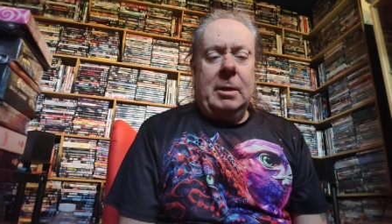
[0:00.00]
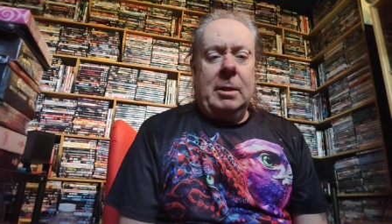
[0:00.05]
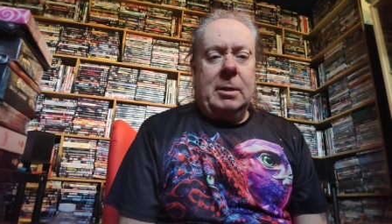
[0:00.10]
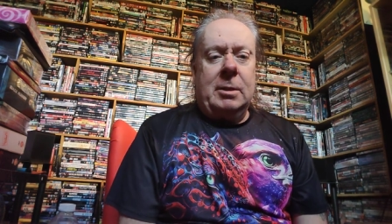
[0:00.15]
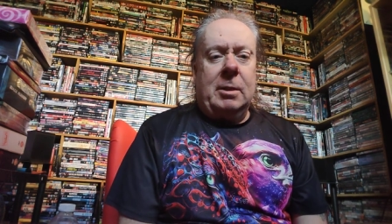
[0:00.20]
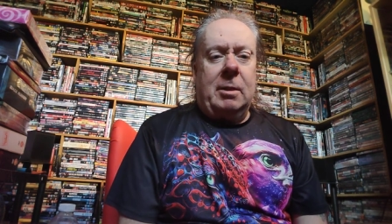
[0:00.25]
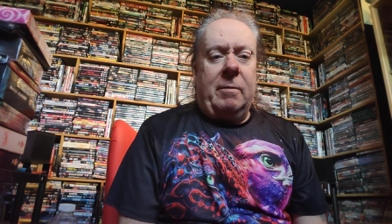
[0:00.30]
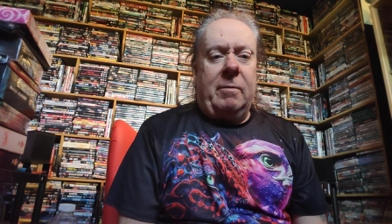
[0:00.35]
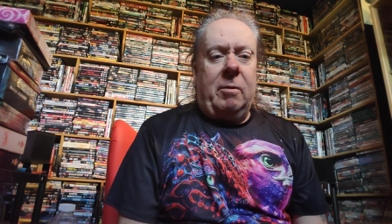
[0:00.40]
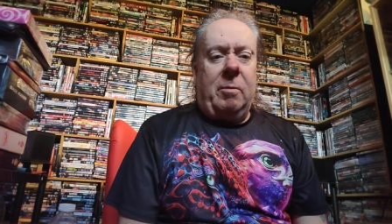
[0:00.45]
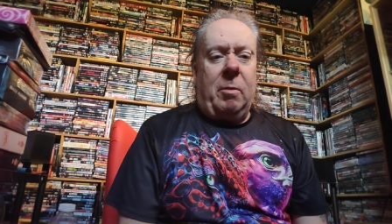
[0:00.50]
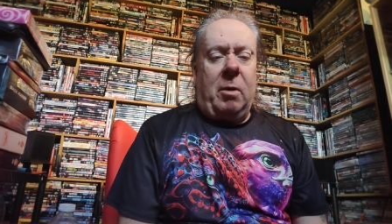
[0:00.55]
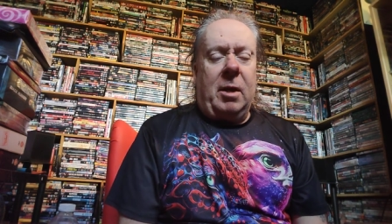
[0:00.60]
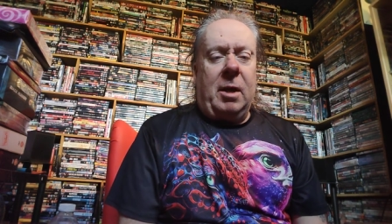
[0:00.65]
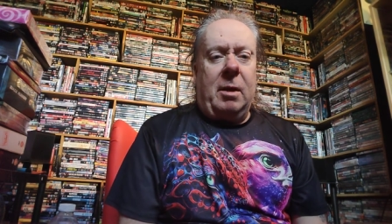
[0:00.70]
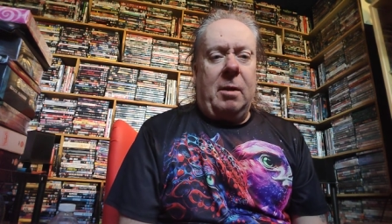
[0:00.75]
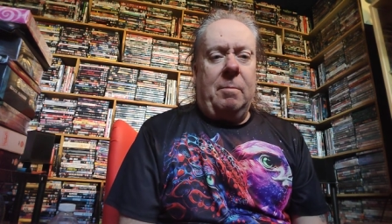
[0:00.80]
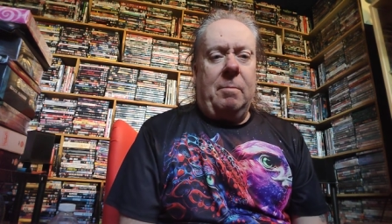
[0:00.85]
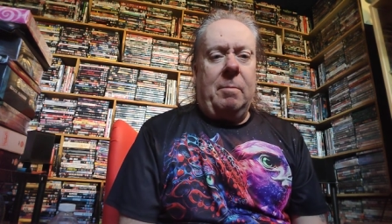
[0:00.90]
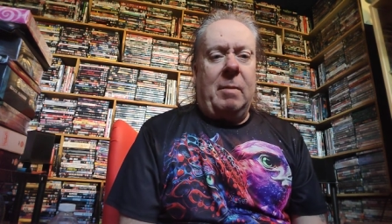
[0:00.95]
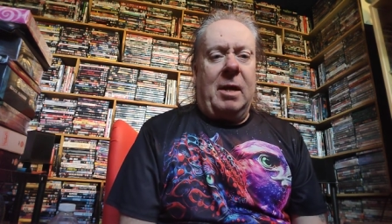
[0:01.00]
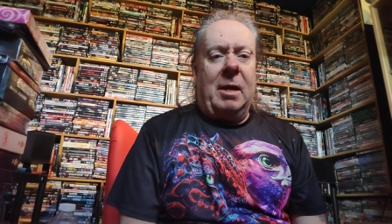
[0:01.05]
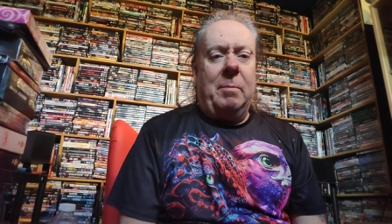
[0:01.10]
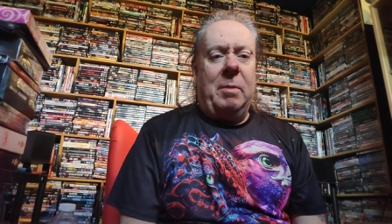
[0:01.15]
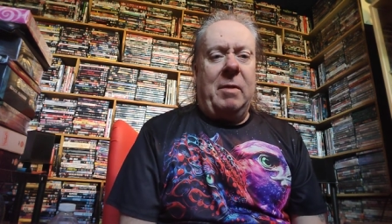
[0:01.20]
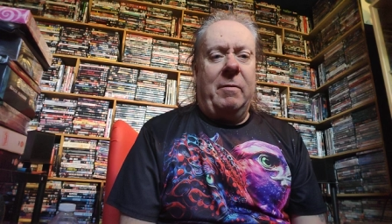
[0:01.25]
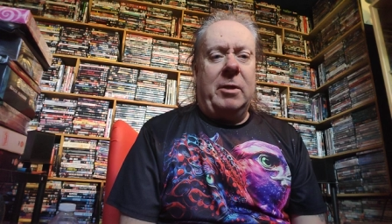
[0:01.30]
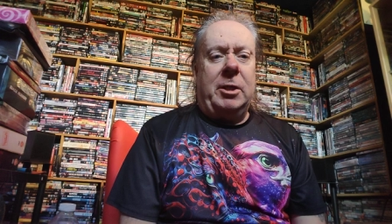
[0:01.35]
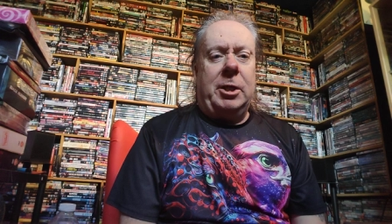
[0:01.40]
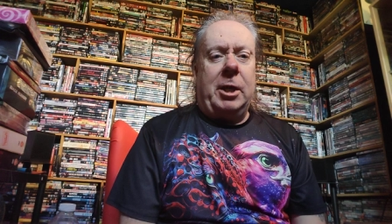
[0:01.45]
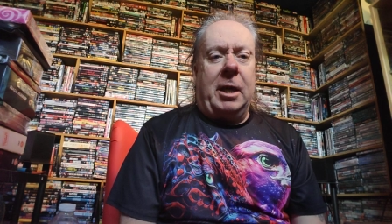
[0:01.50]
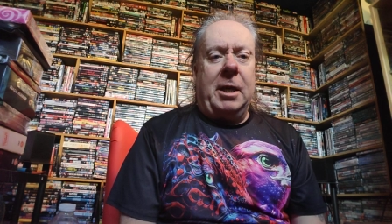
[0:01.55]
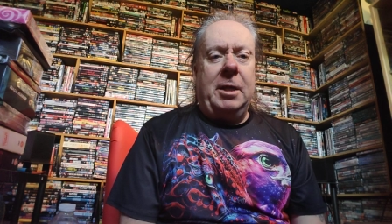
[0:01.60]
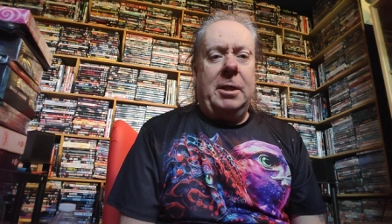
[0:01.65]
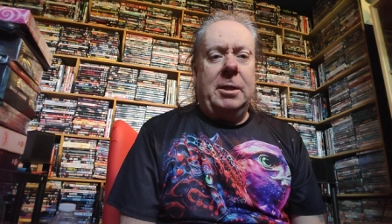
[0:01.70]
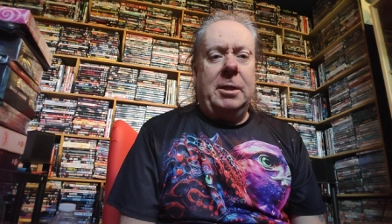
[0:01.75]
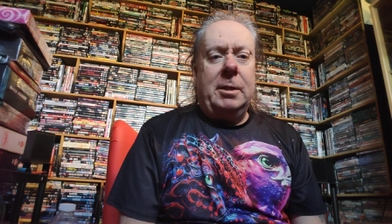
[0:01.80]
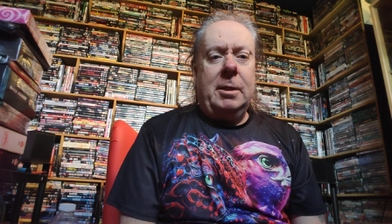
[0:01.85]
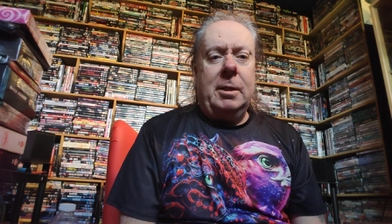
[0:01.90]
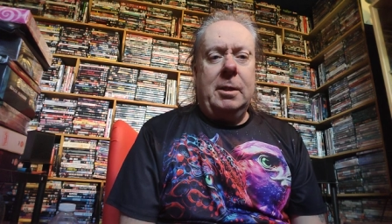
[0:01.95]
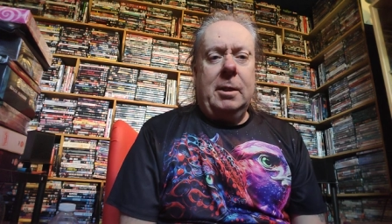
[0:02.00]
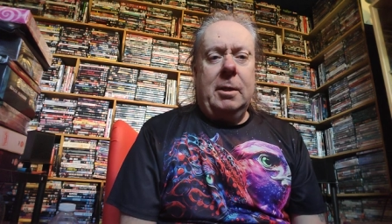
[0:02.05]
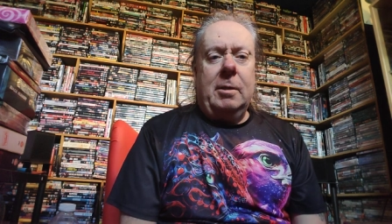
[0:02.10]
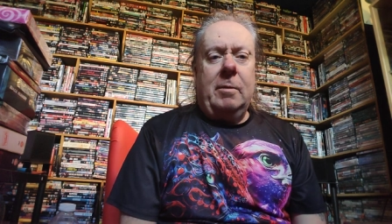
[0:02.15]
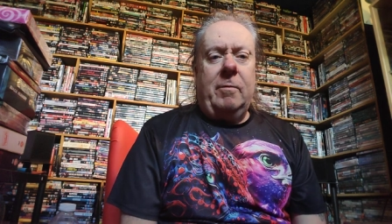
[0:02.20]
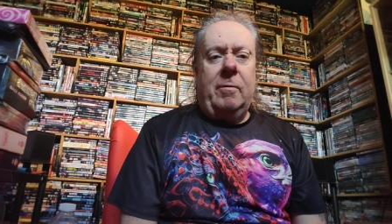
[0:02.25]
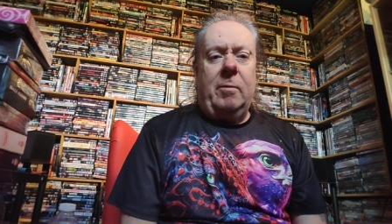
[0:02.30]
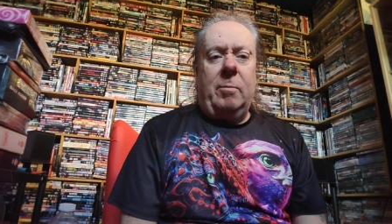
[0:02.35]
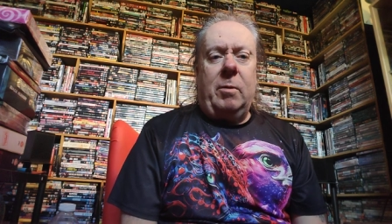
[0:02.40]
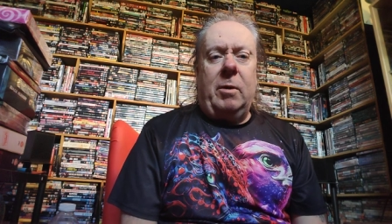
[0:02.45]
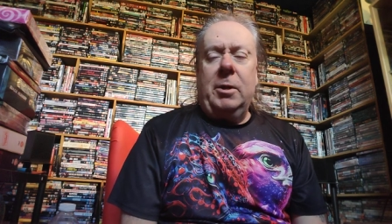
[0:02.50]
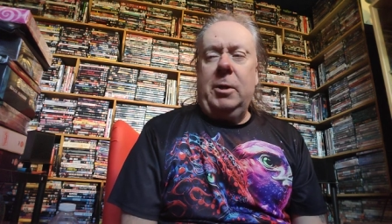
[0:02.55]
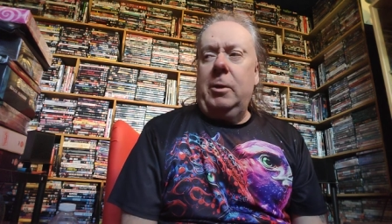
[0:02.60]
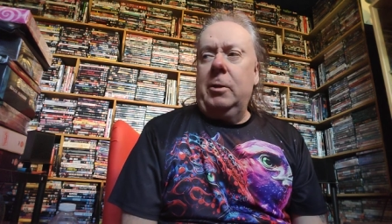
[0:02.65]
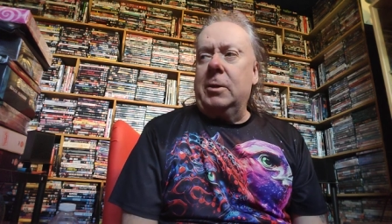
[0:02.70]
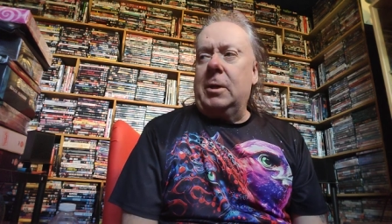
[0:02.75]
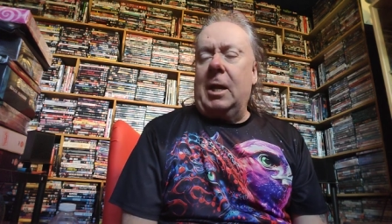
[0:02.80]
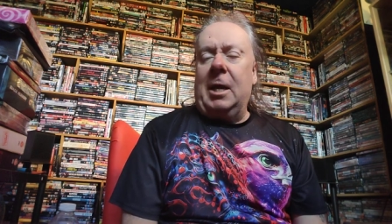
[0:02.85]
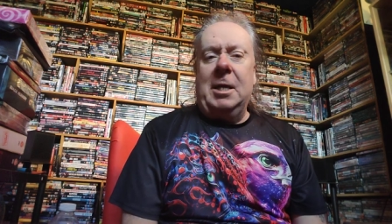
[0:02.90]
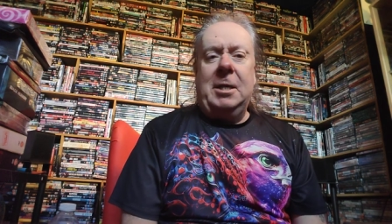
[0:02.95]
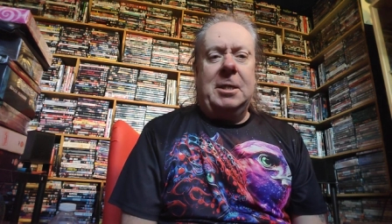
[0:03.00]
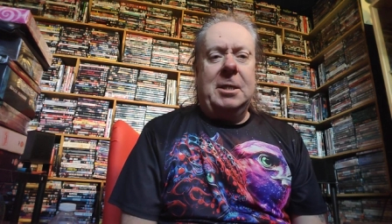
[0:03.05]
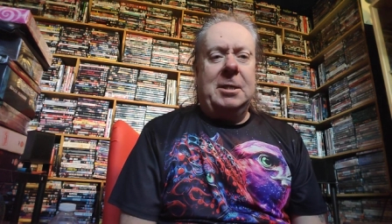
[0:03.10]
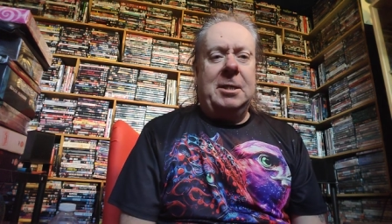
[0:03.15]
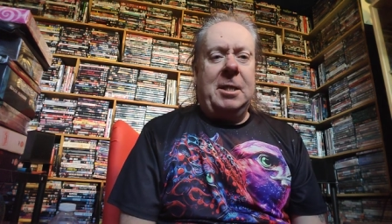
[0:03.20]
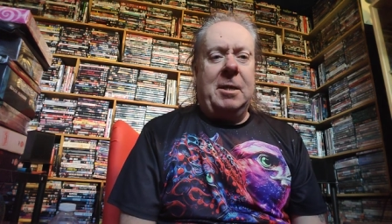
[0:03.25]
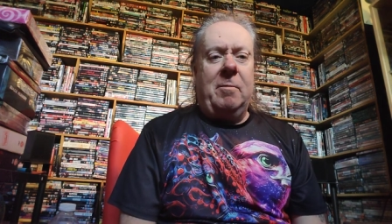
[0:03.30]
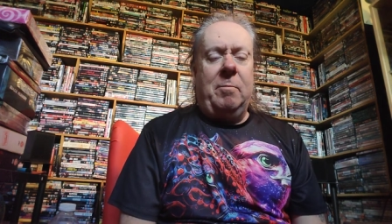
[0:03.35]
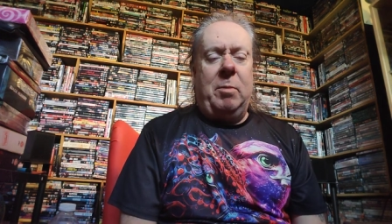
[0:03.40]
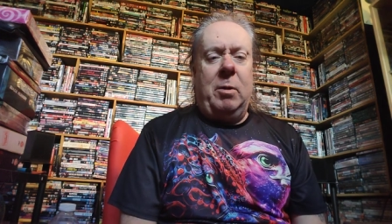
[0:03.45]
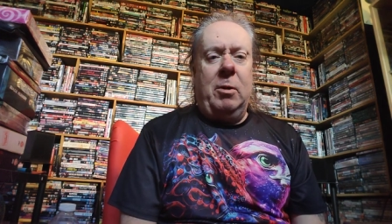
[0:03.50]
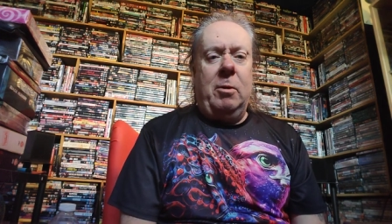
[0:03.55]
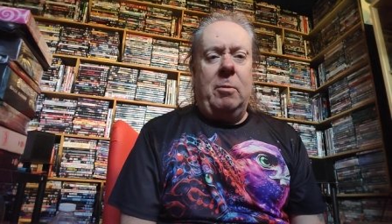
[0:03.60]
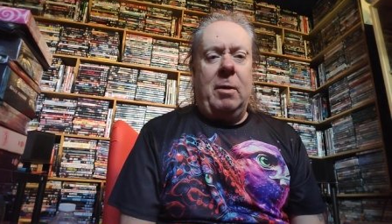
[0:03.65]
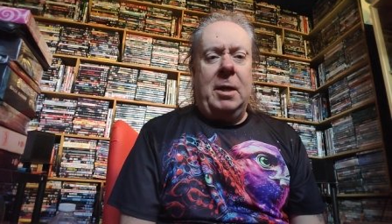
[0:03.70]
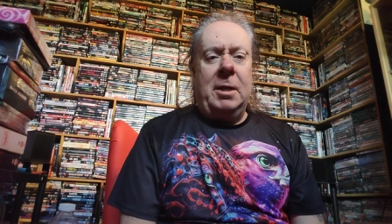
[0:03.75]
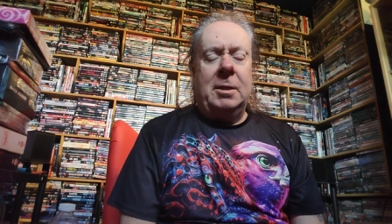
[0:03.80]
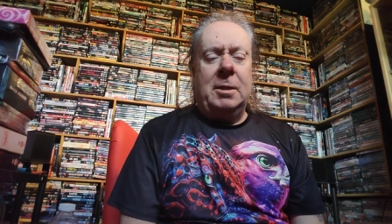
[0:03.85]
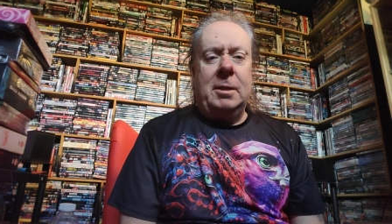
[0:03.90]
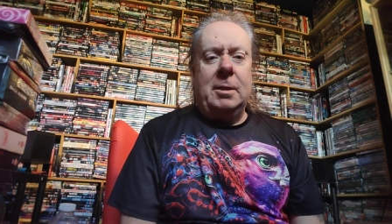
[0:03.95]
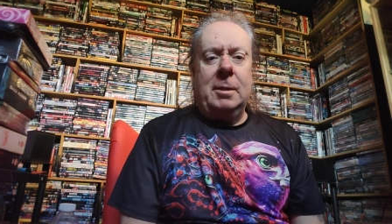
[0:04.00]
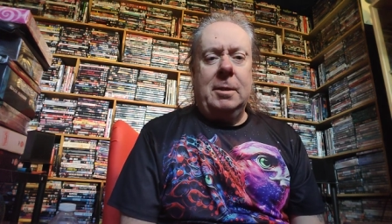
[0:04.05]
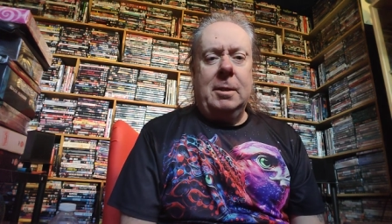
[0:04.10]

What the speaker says: So I thought I'd make a bit of a change from my usual A to Z of Blu-rays,